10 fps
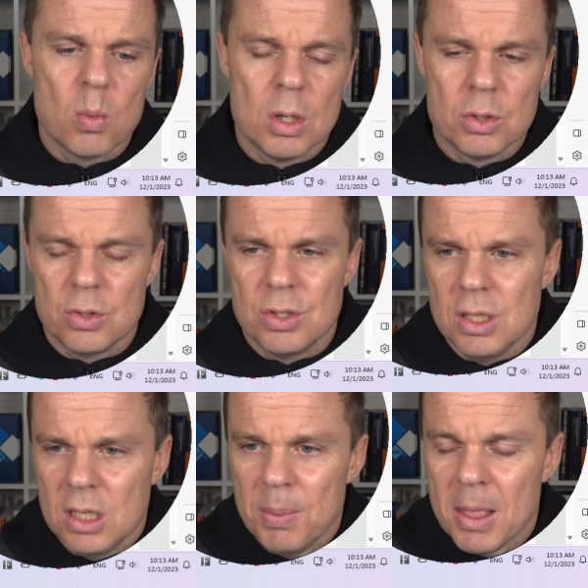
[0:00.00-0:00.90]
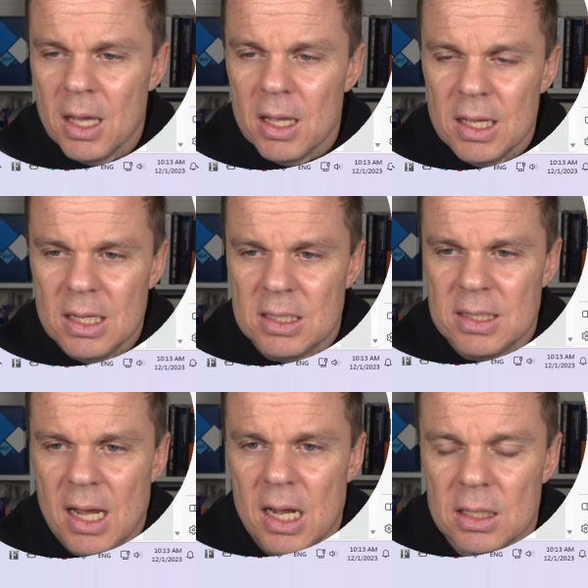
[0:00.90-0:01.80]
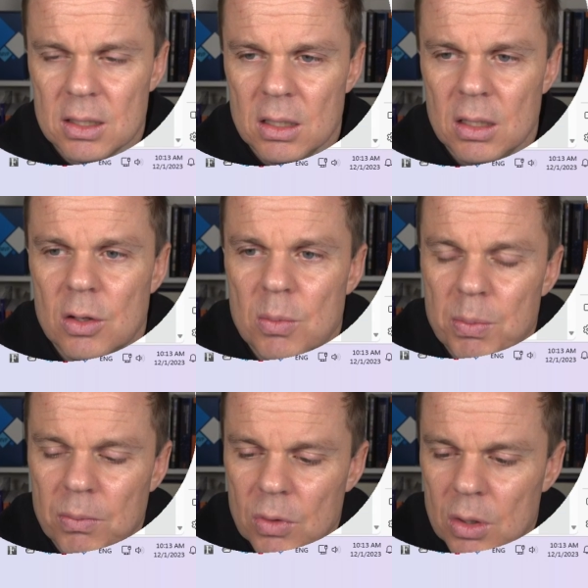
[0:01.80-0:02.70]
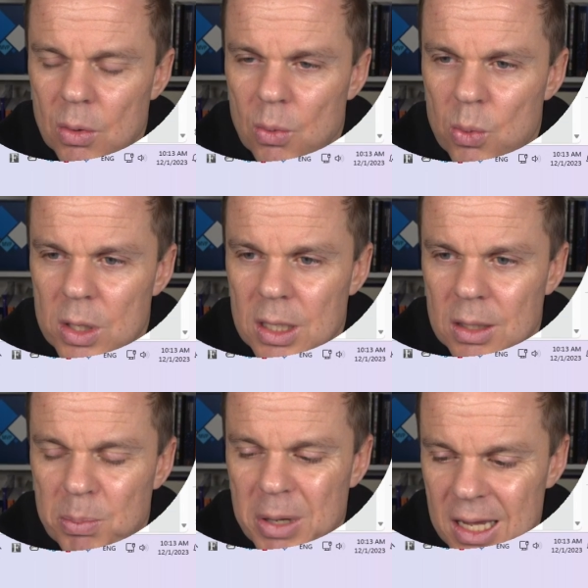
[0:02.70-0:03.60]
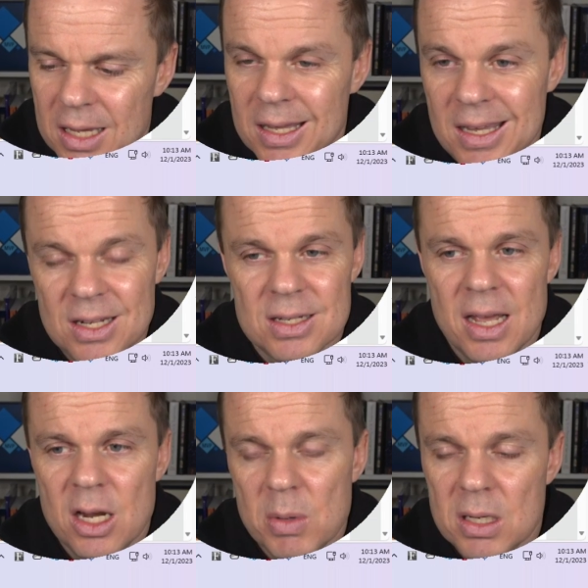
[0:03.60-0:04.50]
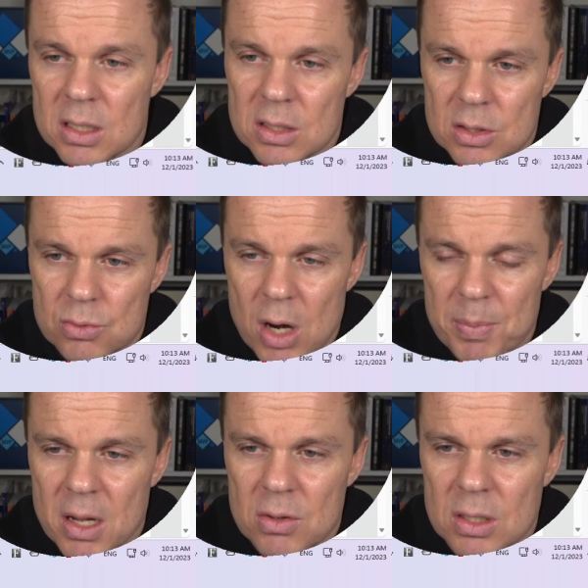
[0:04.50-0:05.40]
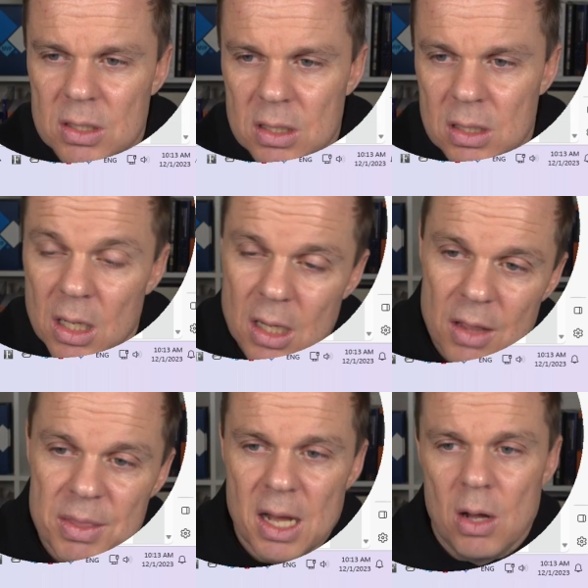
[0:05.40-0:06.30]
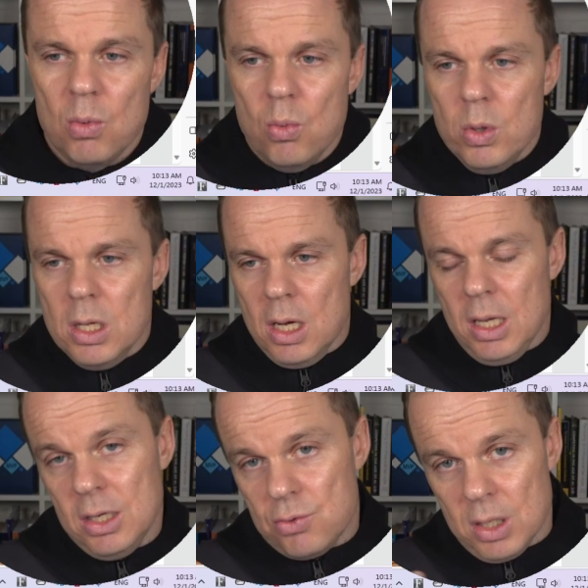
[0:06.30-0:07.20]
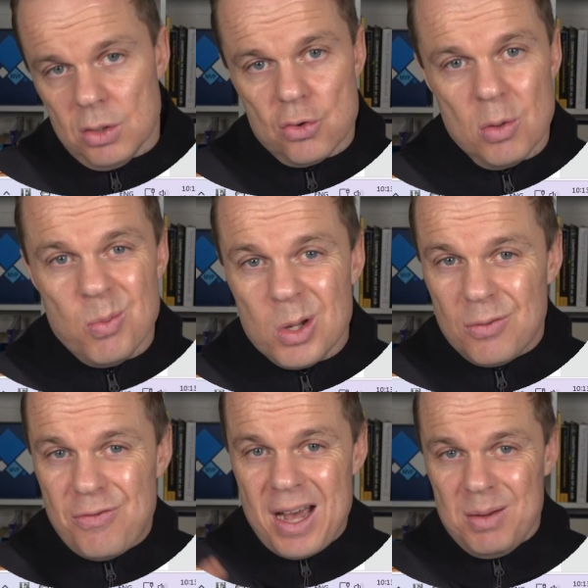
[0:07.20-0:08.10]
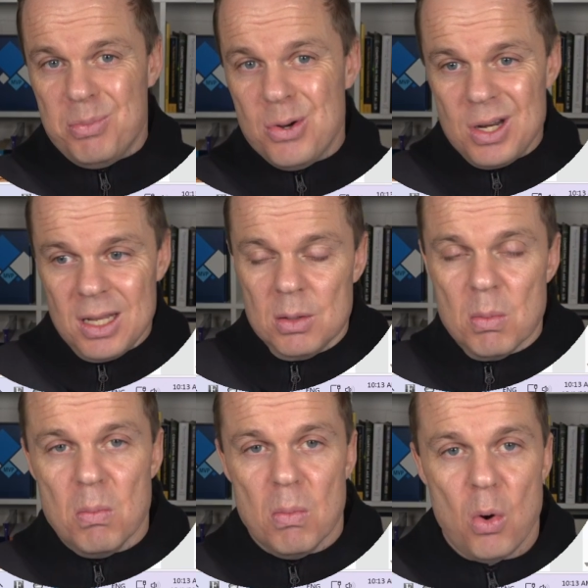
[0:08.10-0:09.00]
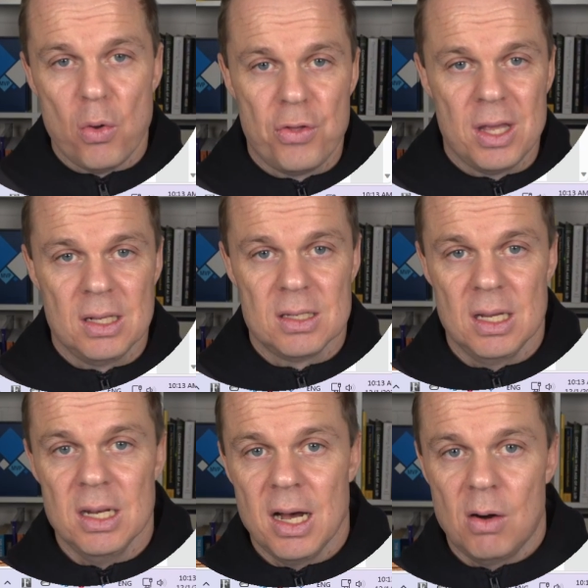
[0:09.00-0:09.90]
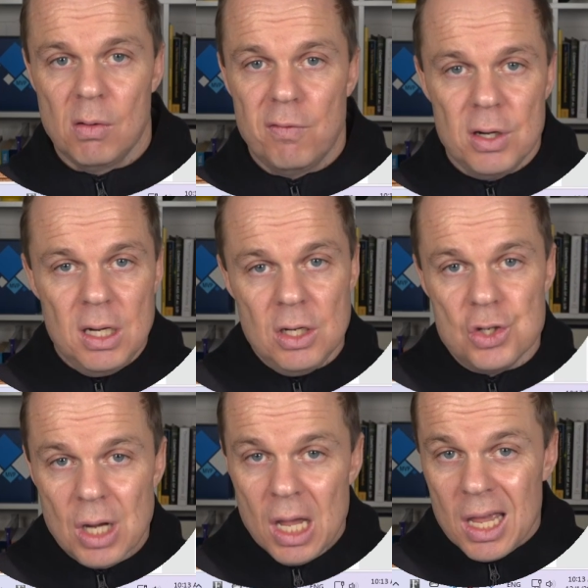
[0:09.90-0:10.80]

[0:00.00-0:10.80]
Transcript: want to see is that um, we pick each element in this dropdown. You can see now we are iterating through them. We could find put in more things in our for each.